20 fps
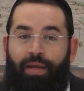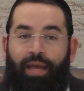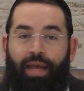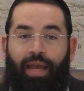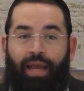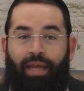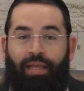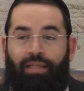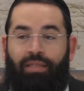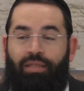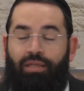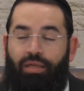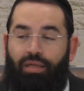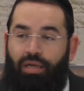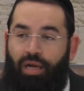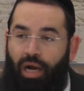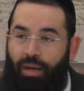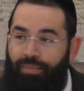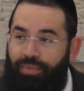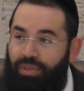and
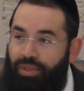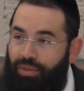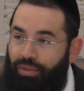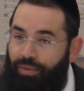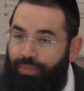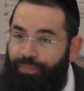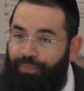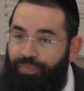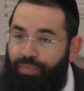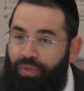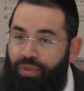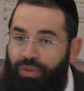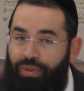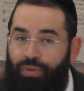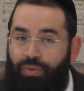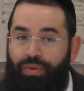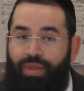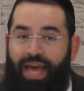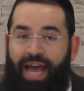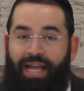come to
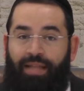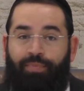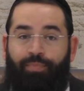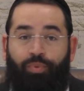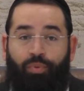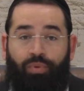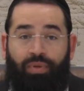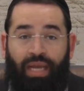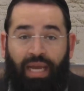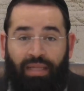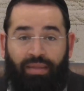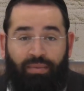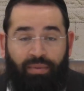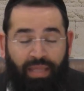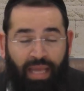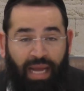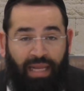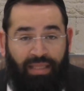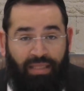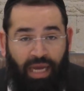do that
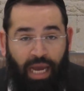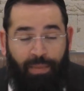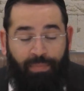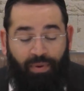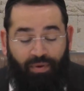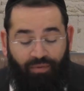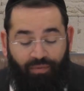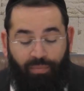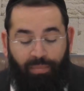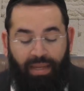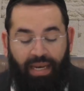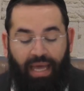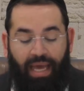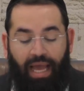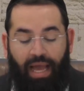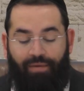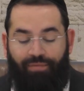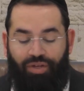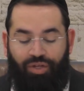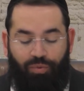type of
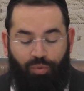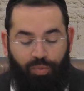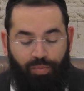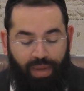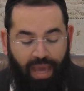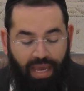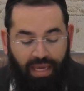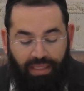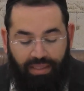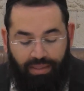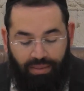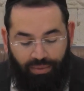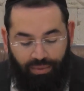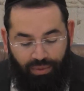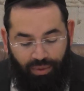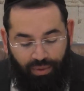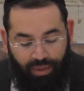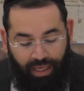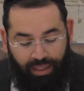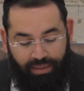melacha, which would be a
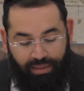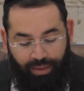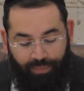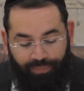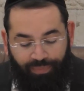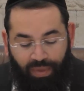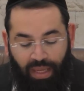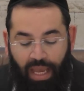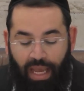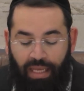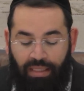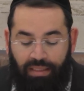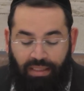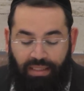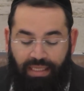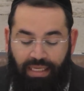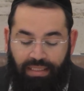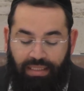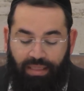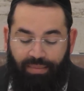isur d'oraita. So
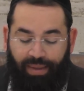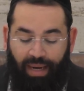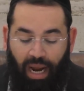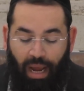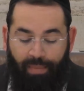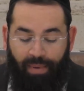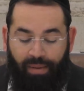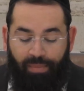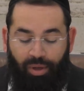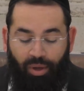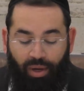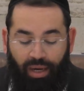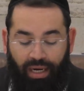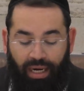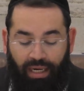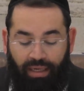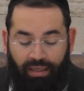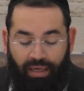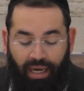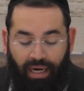says the Gemara, Amar Rabbi
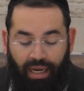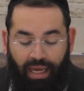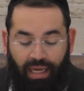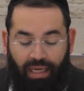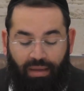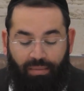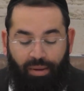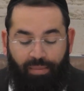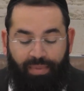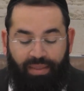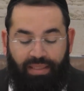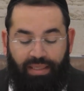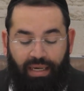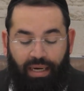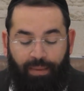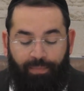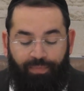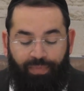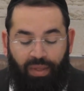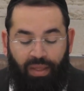Yochanan, halacha kemen
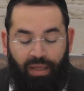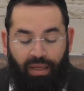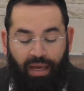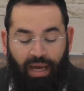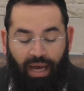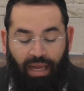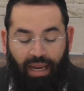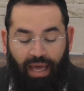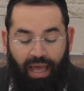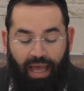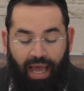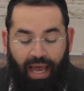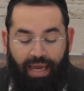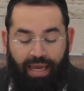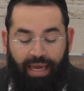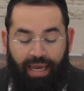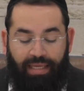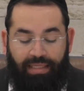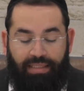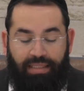betera.
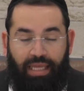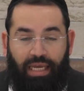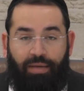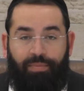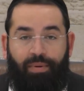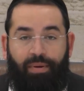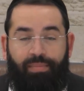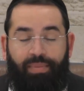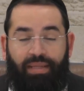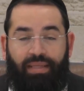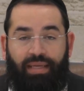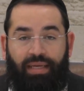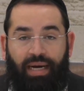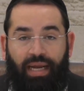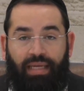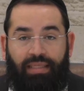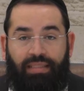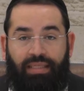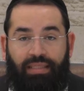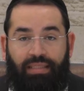Halacha is like ben
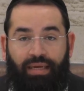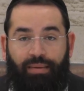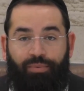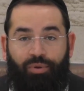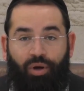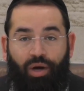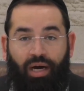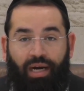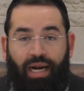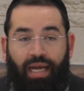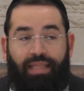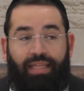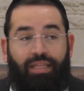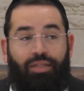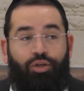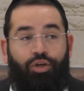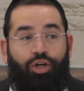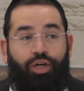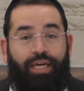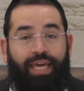betera, says Rabbi Yochanan,
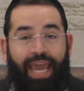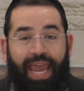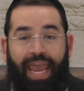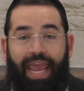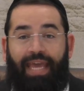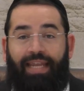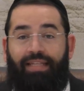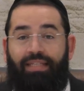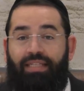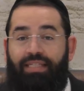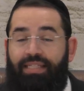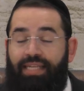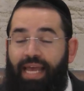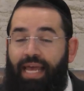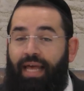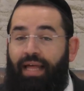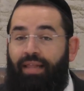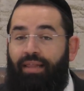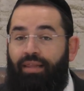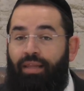that you can
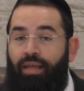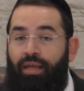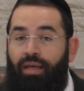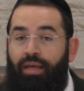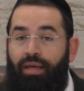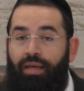sell